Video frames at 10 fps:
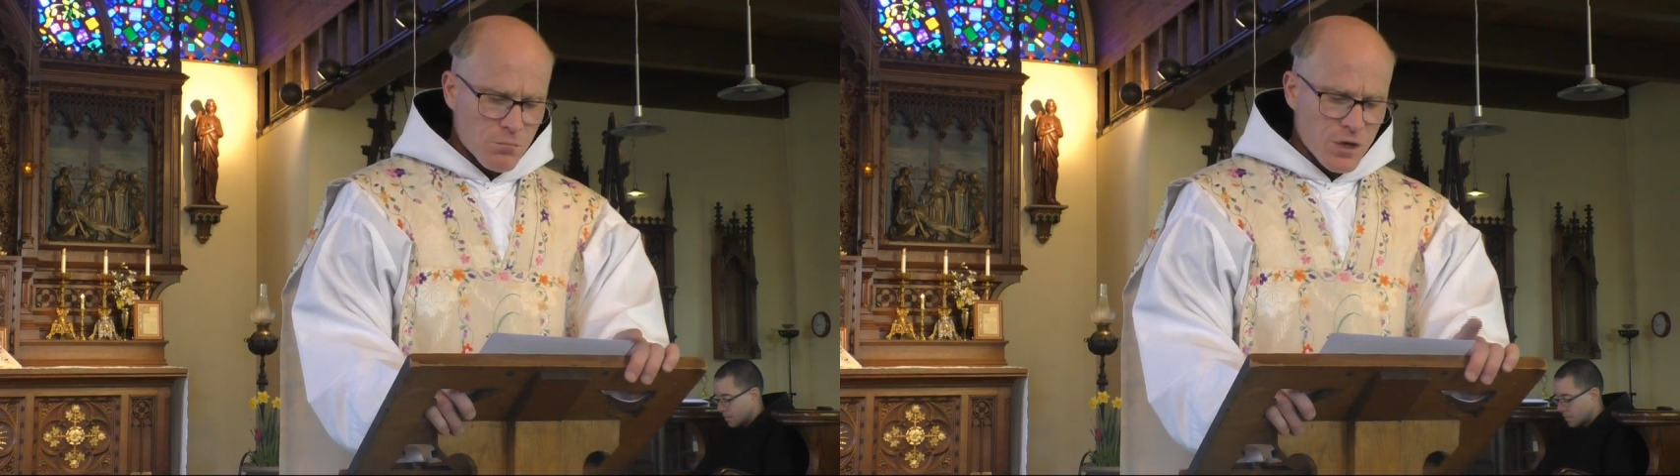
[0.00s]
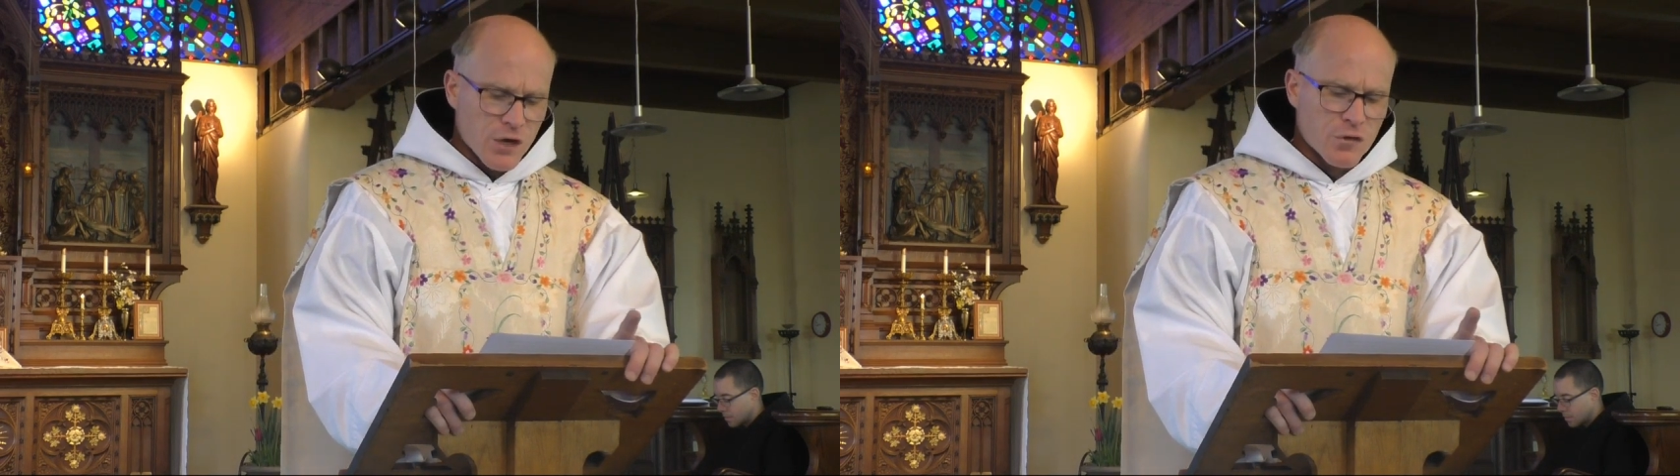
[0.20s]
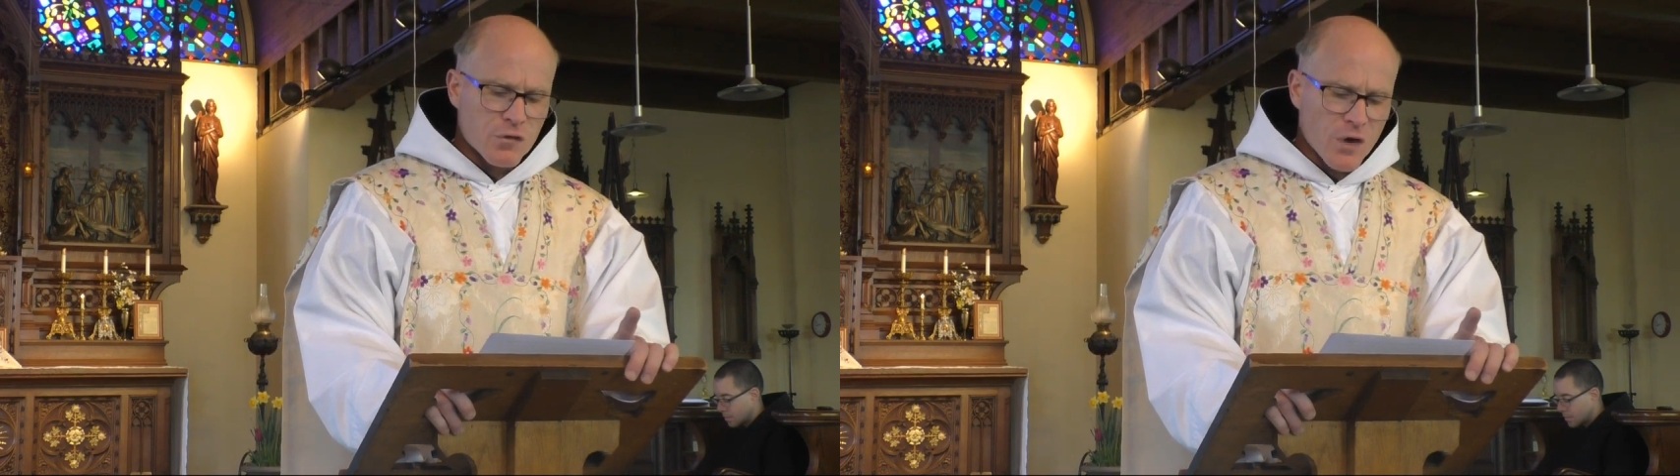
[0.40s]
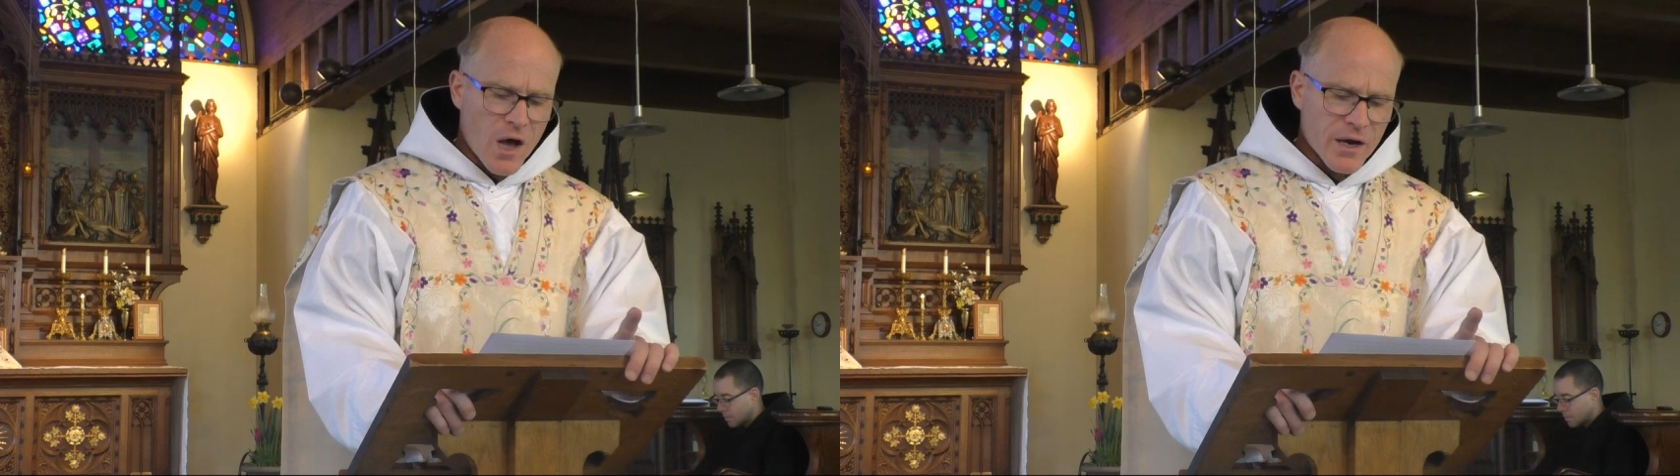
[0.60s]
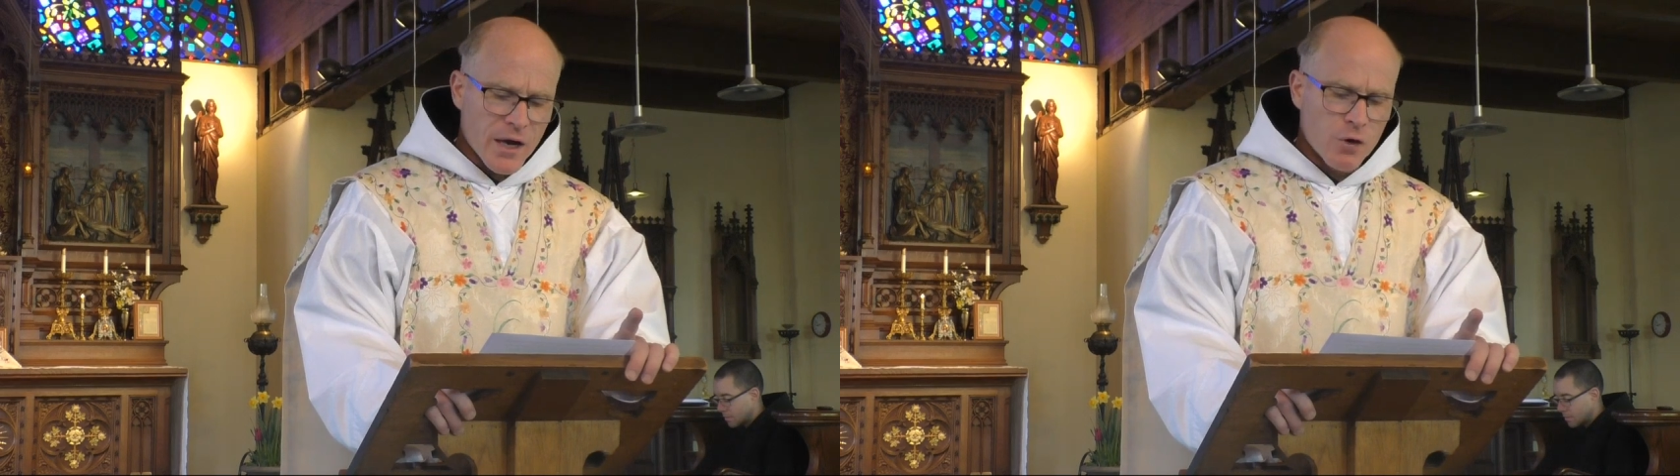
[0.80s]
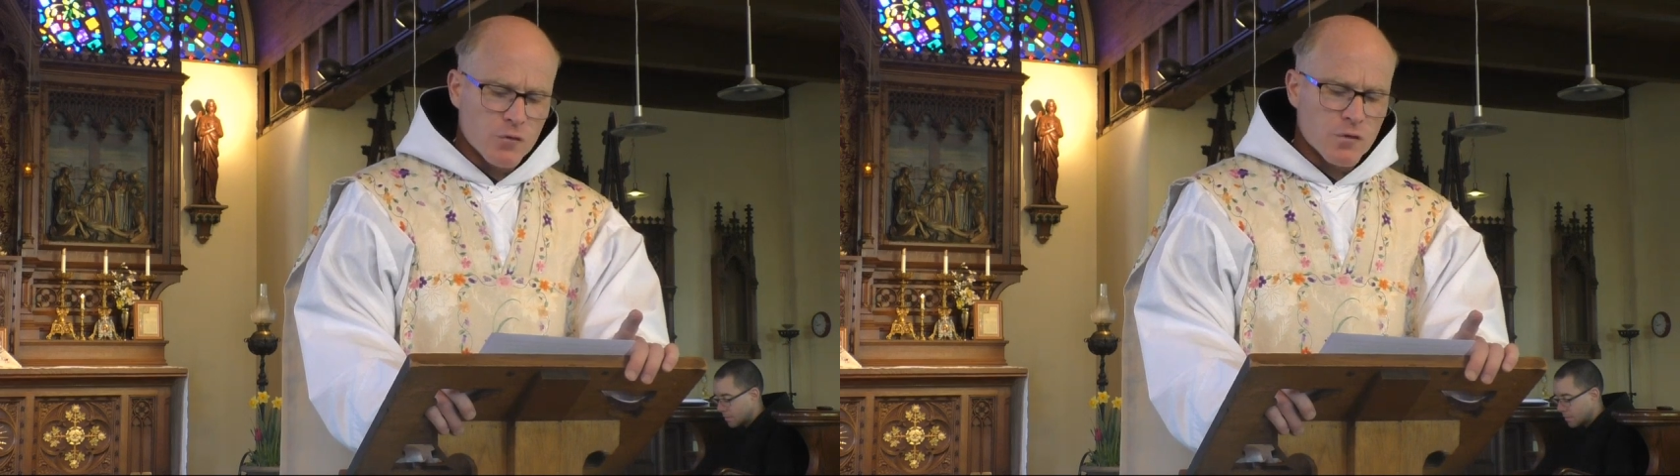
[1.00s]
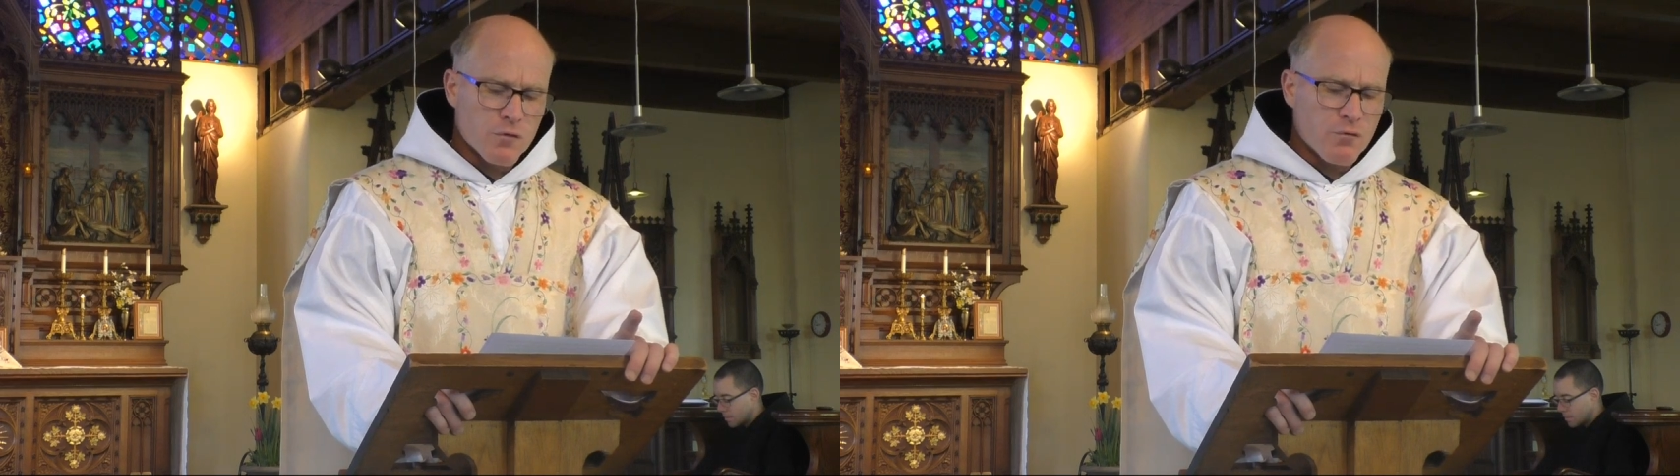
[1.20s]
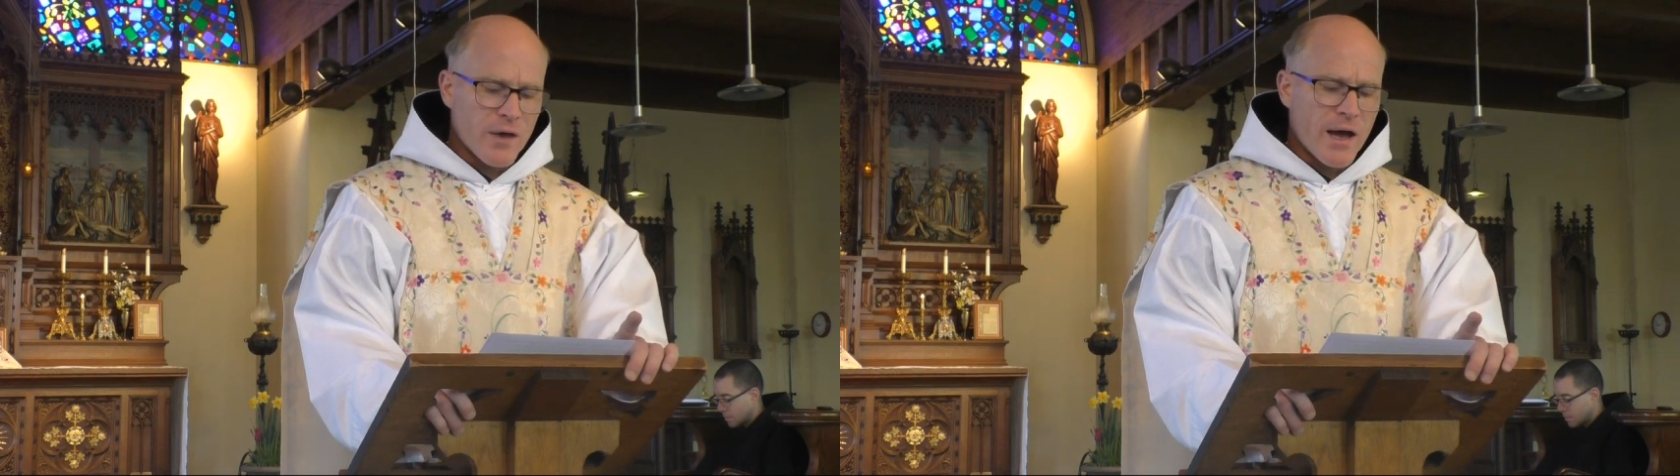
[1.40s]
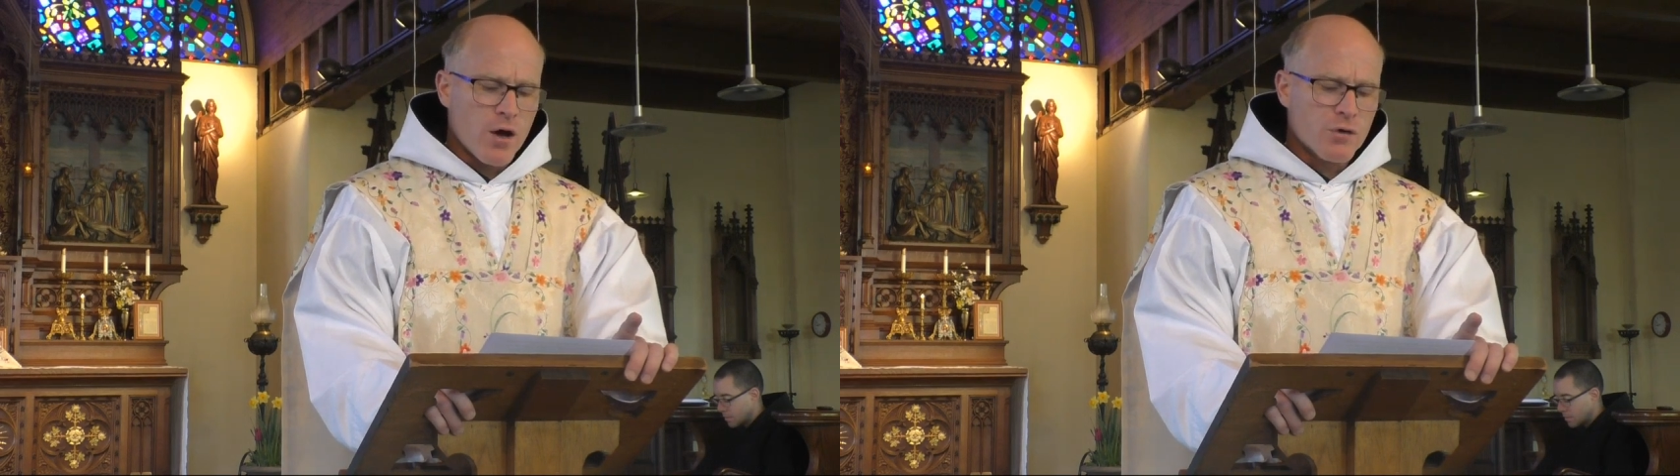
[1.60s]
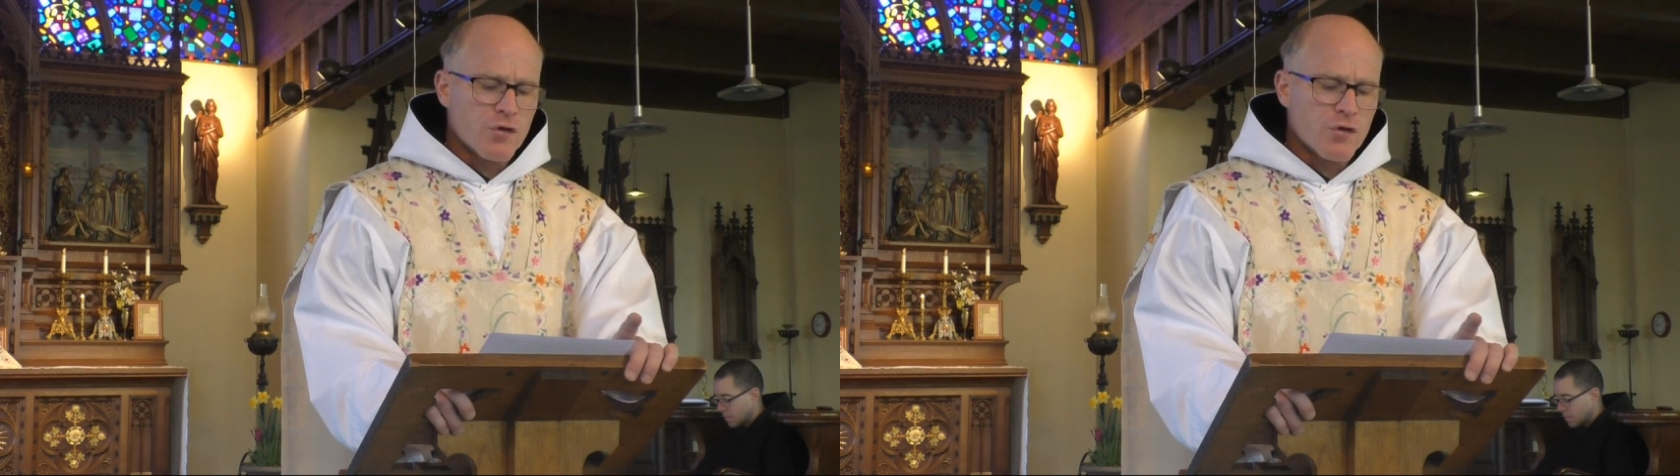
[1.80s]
He has sought out and found